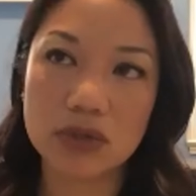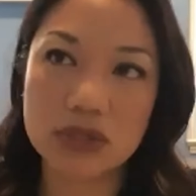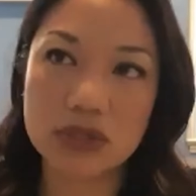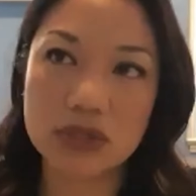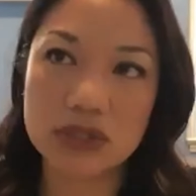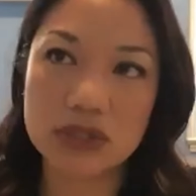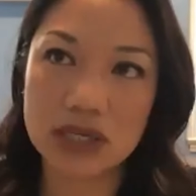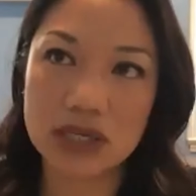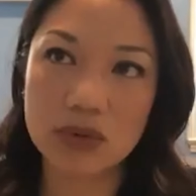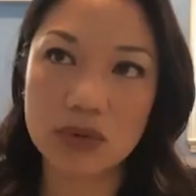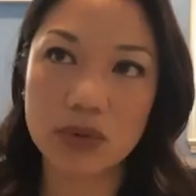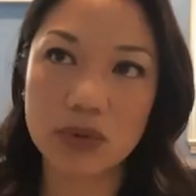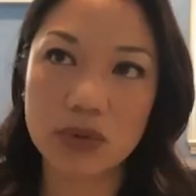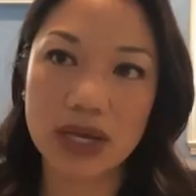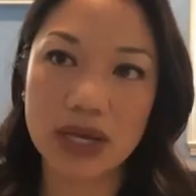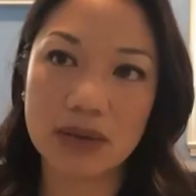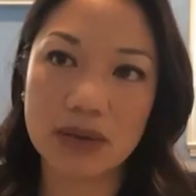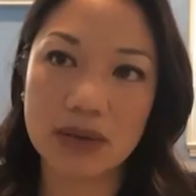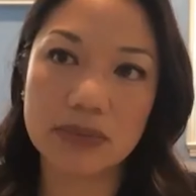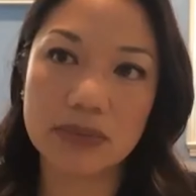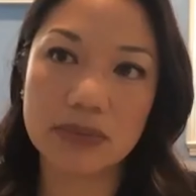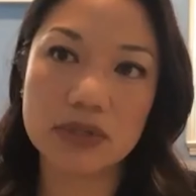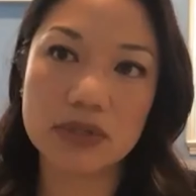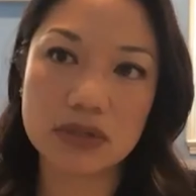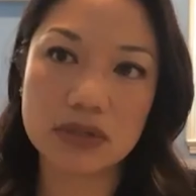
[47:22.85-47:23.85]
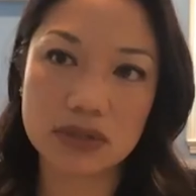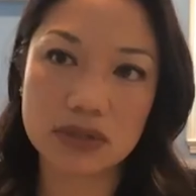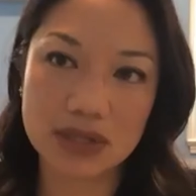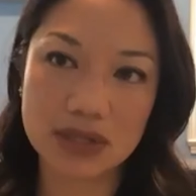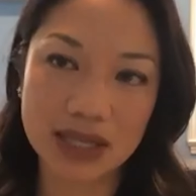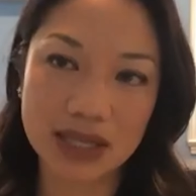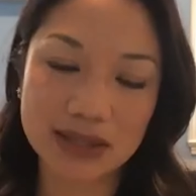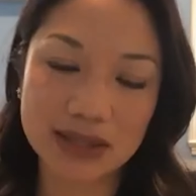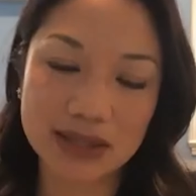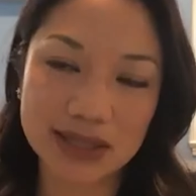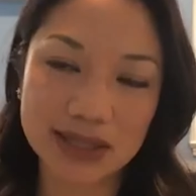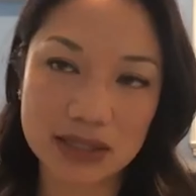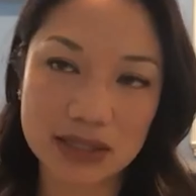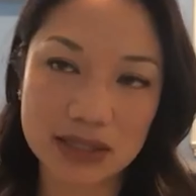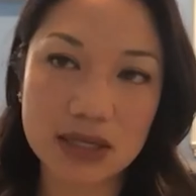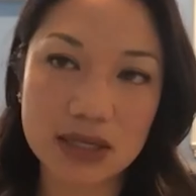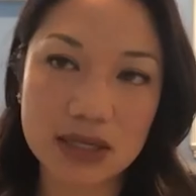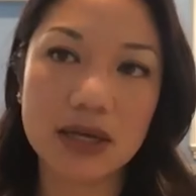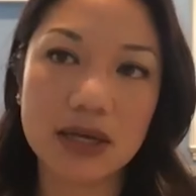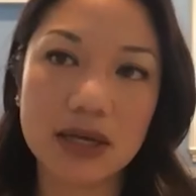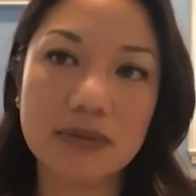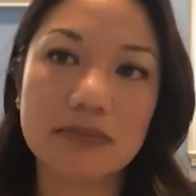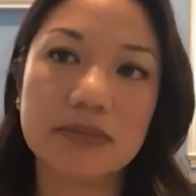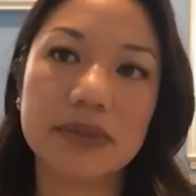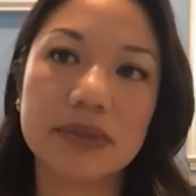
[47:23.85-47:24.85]
My concern is, and we'll see what
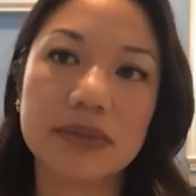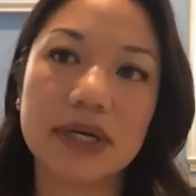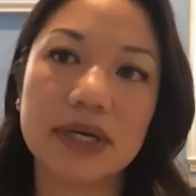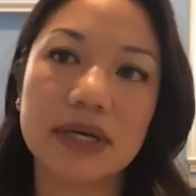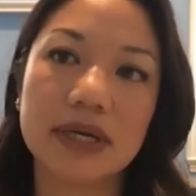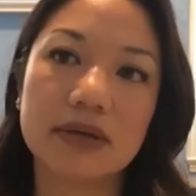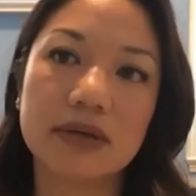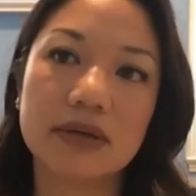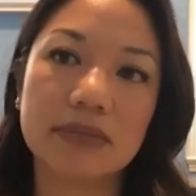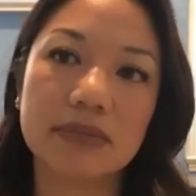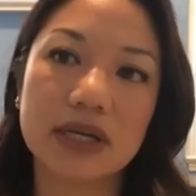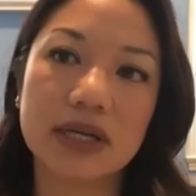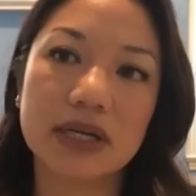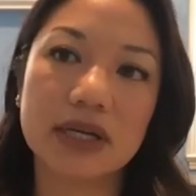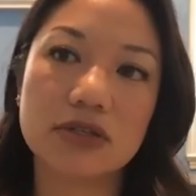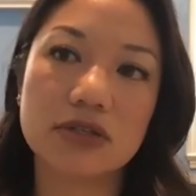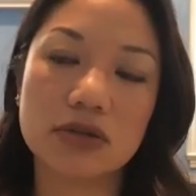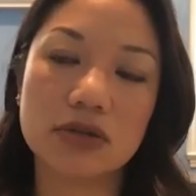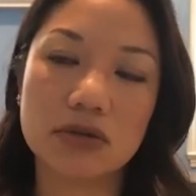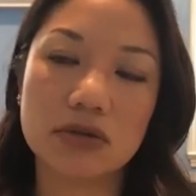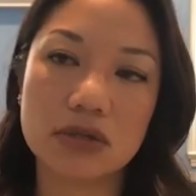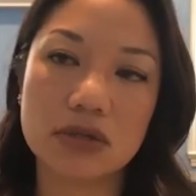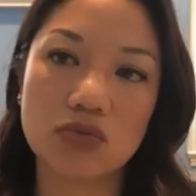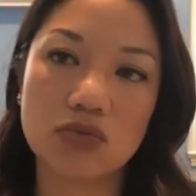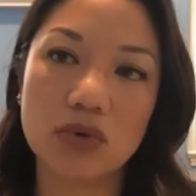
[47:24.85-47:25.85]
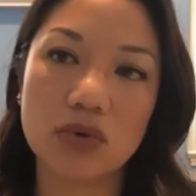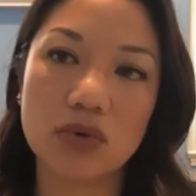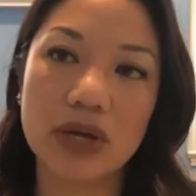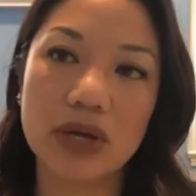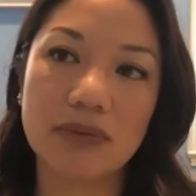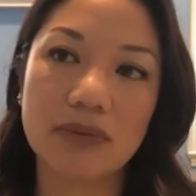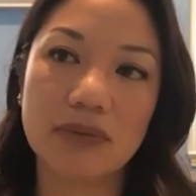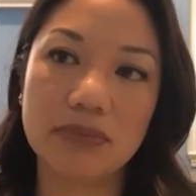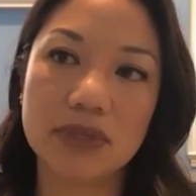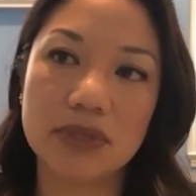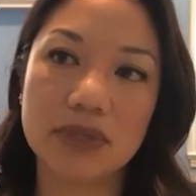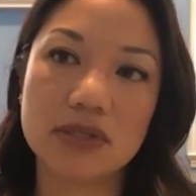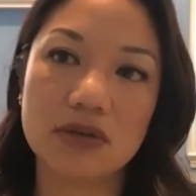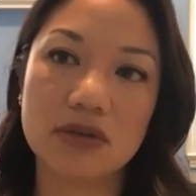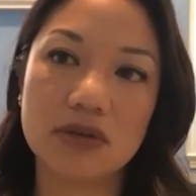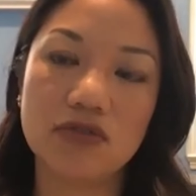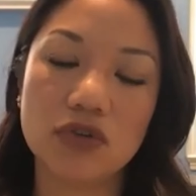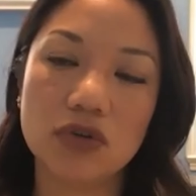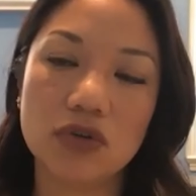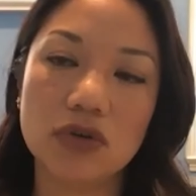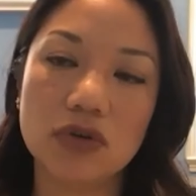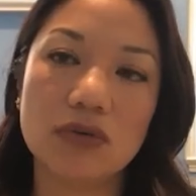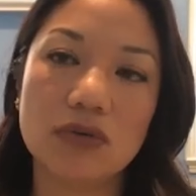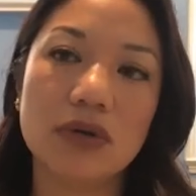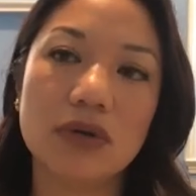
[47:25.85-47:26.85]
happens at that time, but my
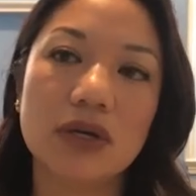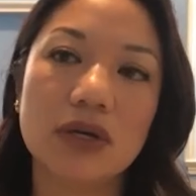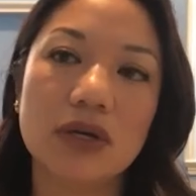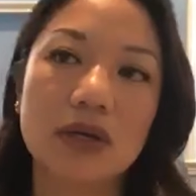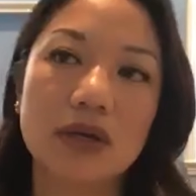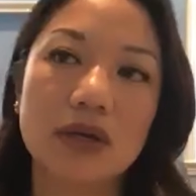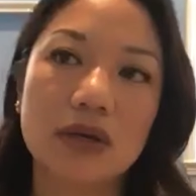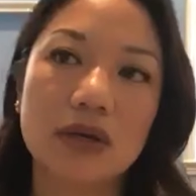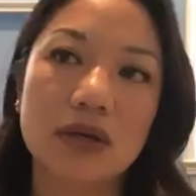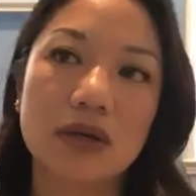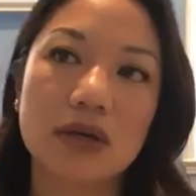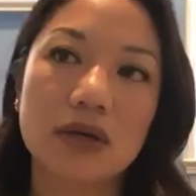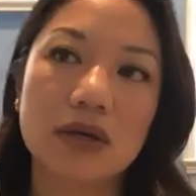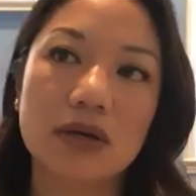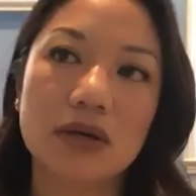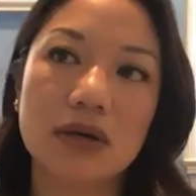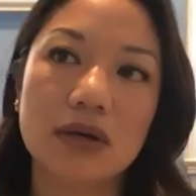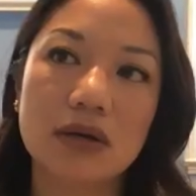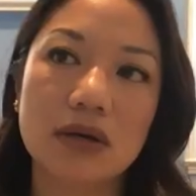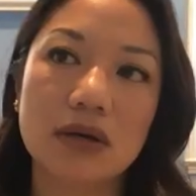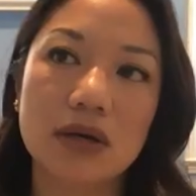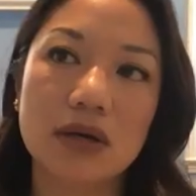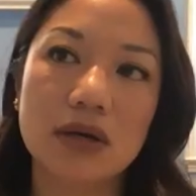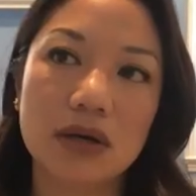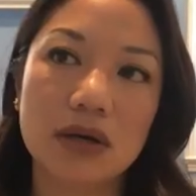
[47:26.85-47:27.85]
concern is what happens if you